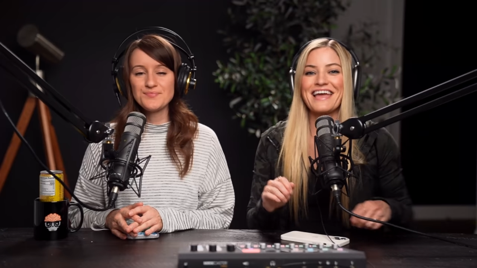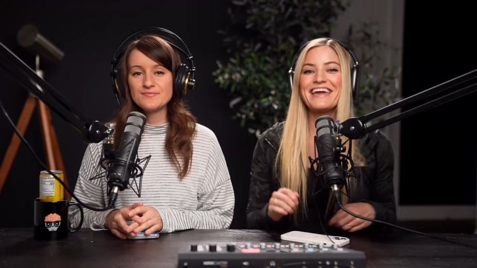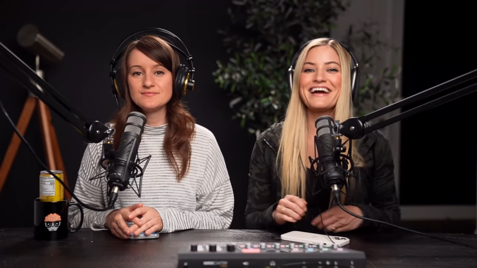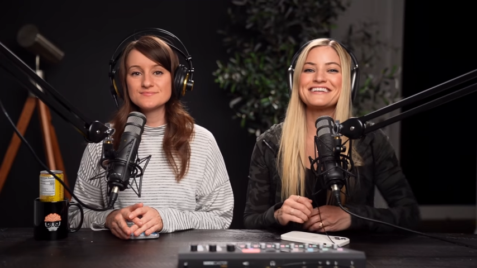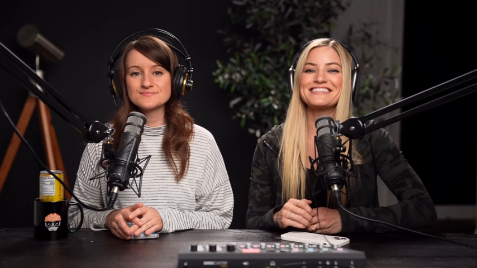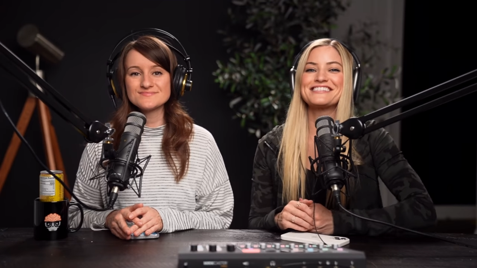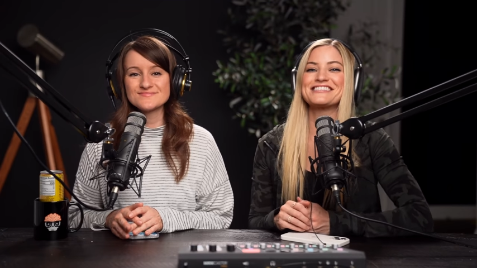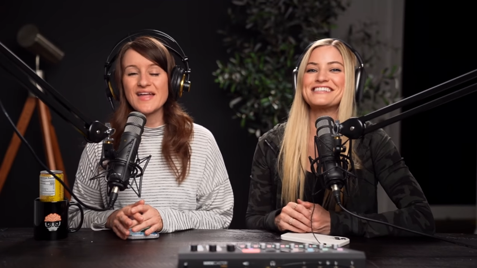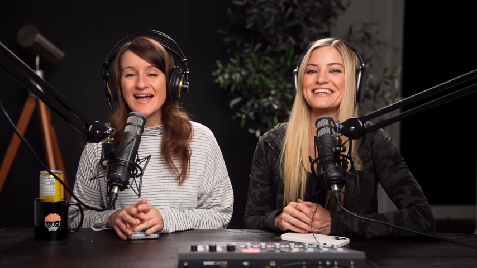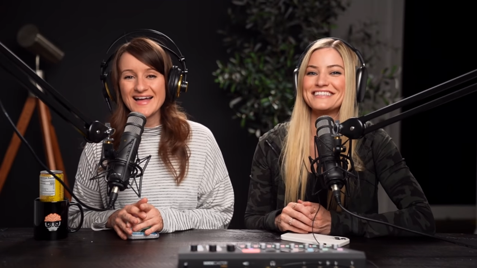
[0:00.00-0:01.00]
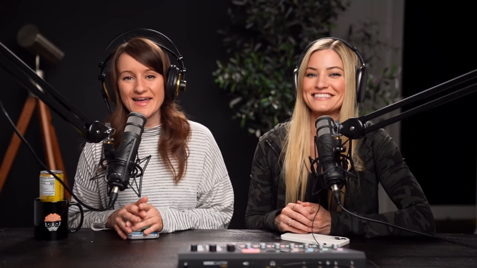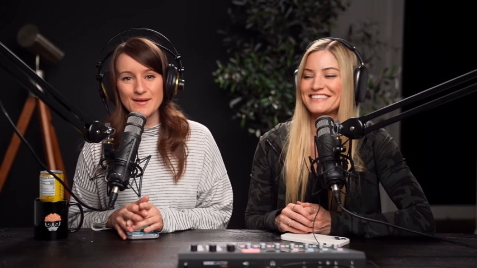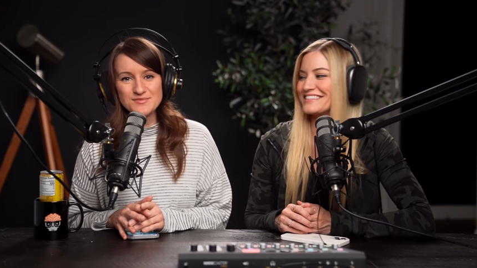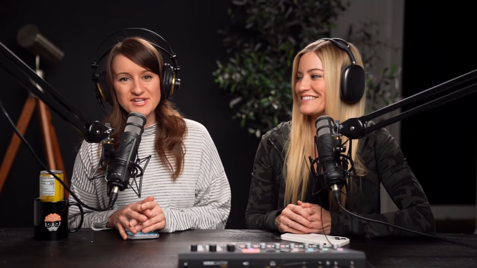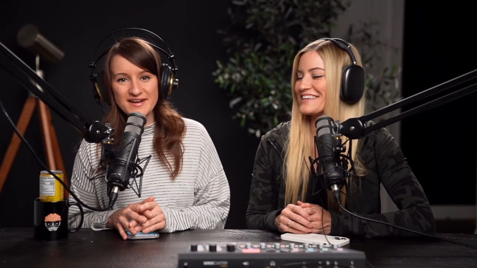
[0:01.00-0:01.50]
Speaker 1: Hey guys, it's Justine.
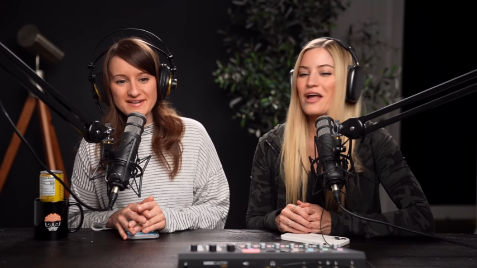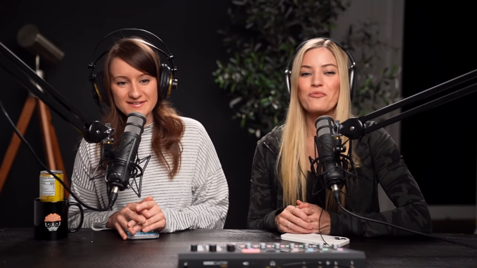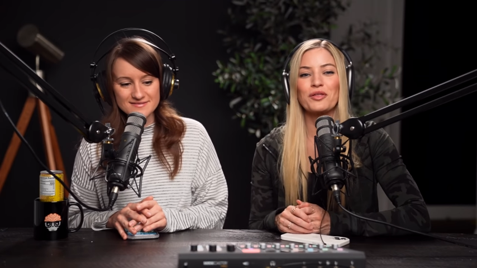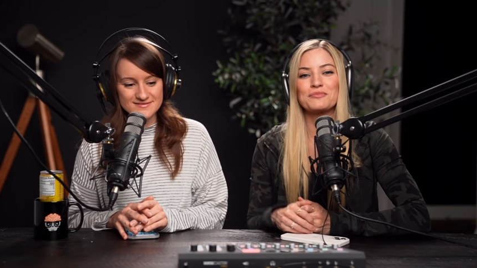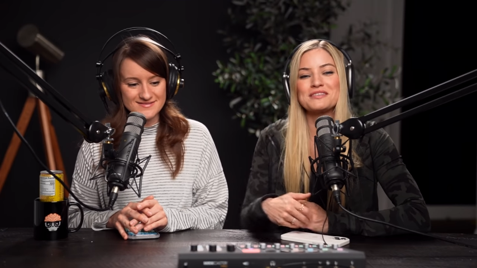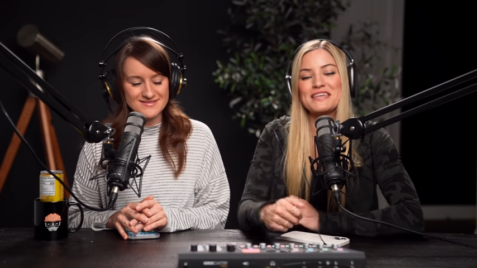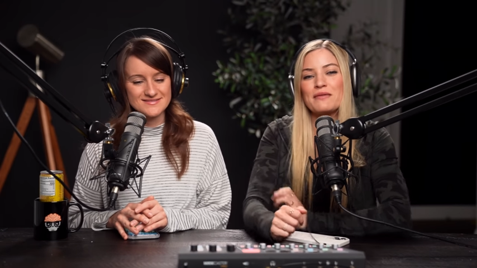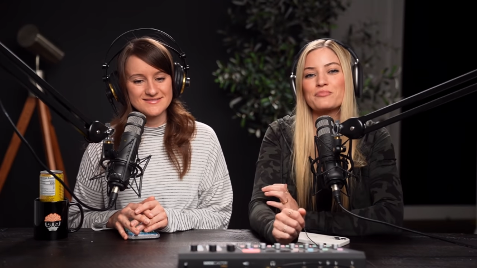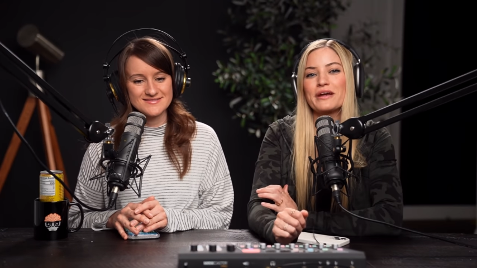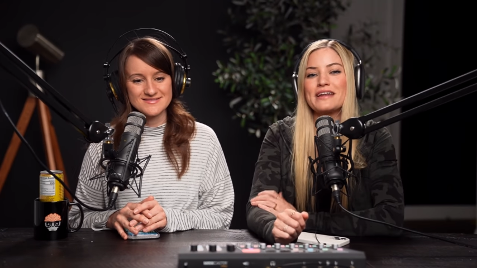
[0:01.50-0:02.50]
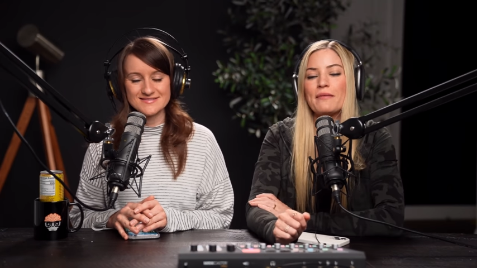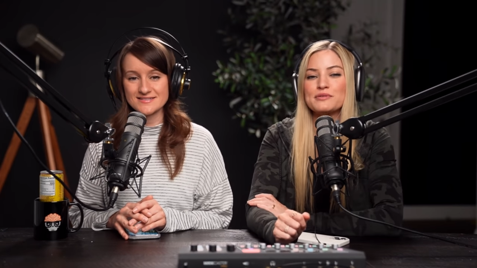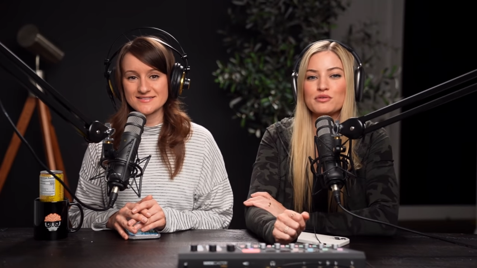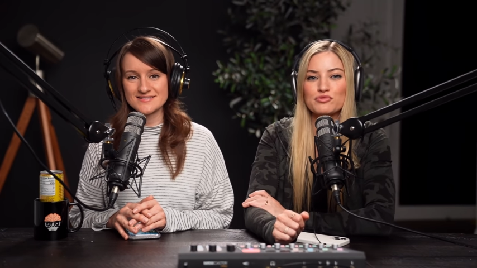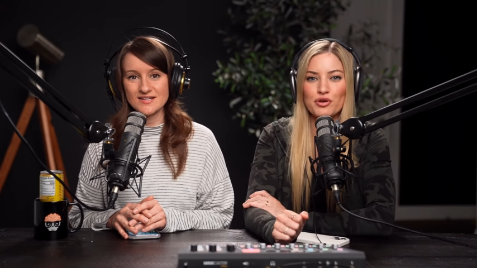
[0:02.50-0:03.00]
And I'm Jenna. Welcome to Same Brain
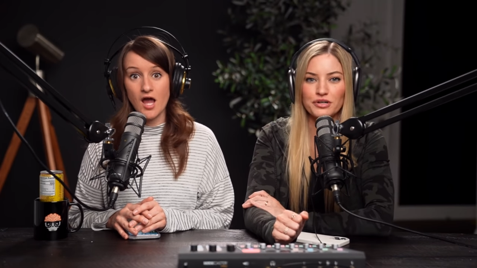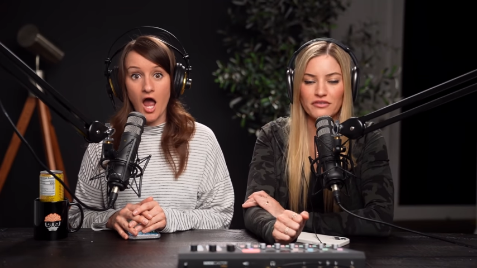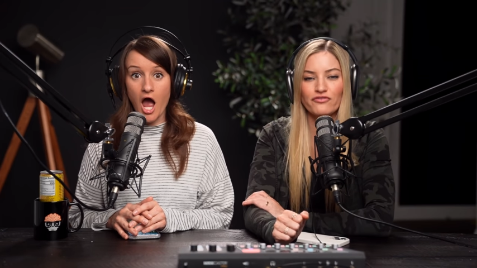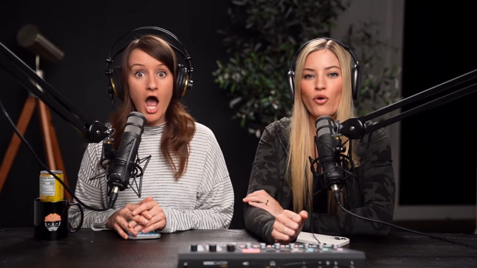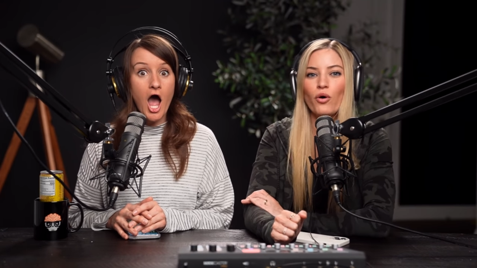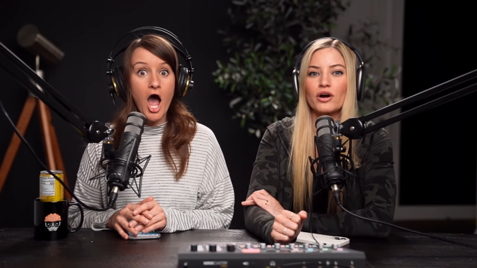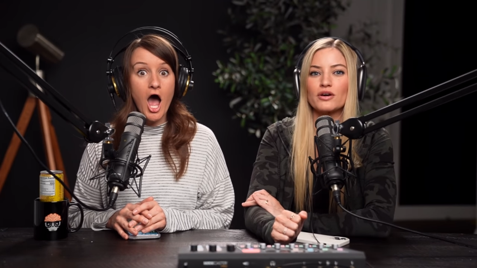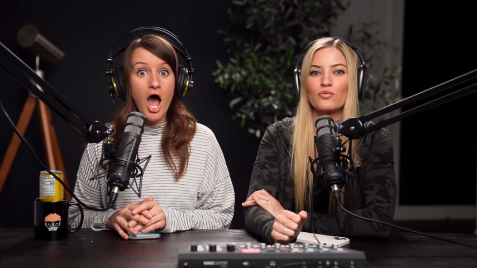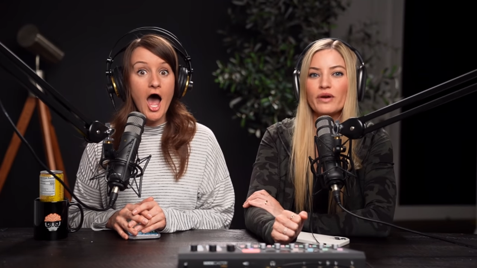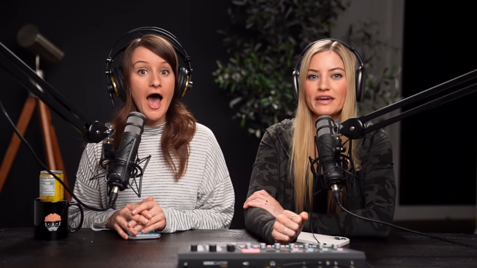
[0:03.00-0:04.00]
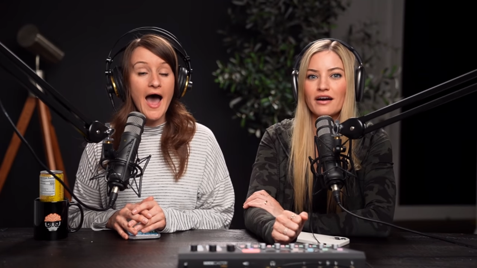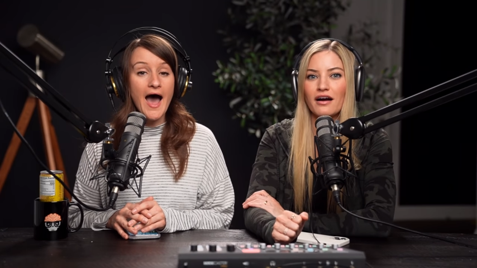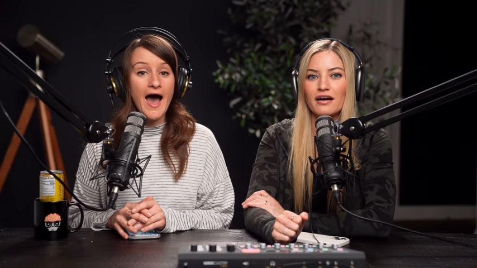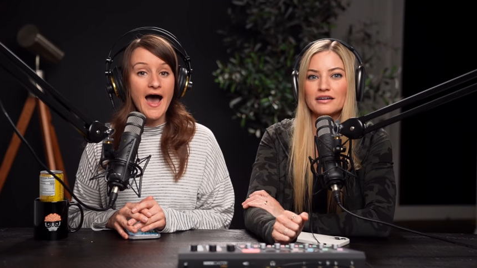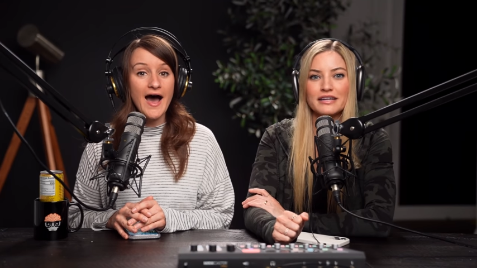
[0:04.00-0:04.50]
episode 34. We
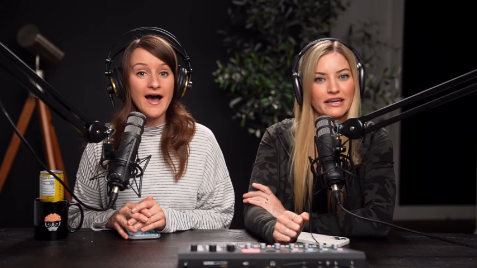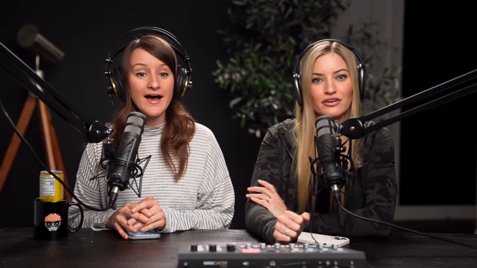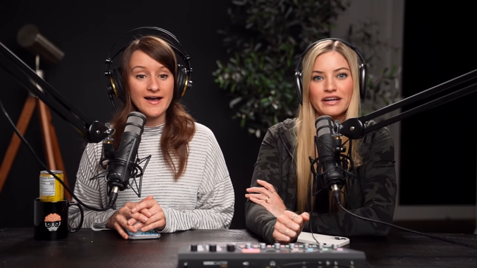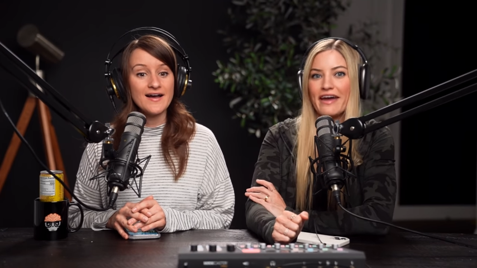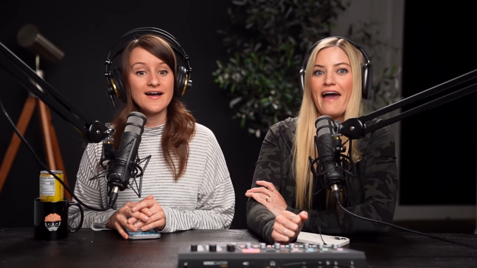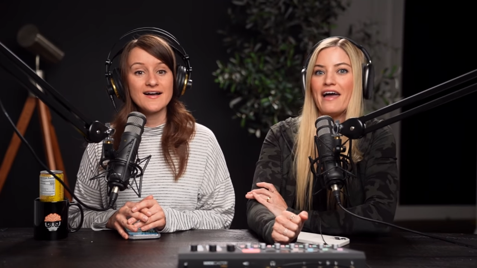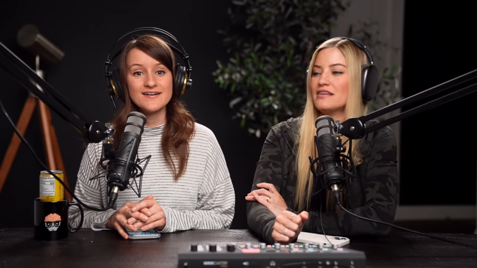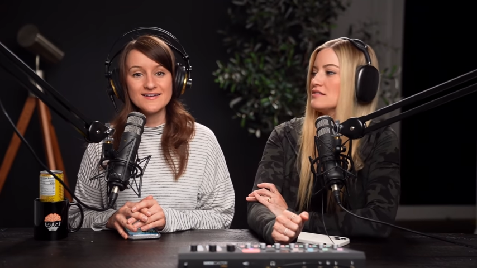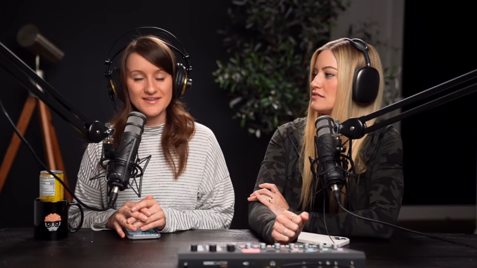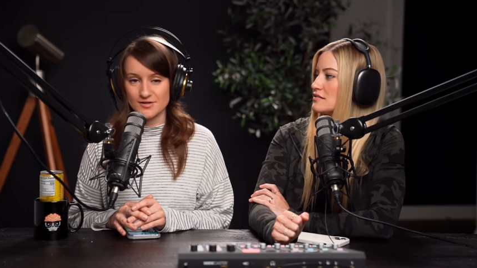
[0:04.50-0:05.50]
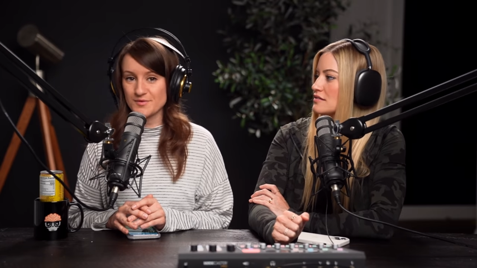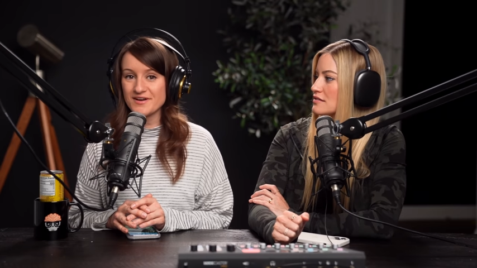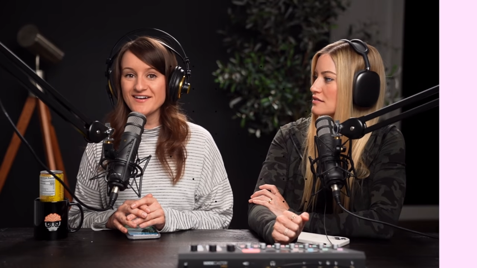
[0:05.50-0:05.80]
are here again. Here we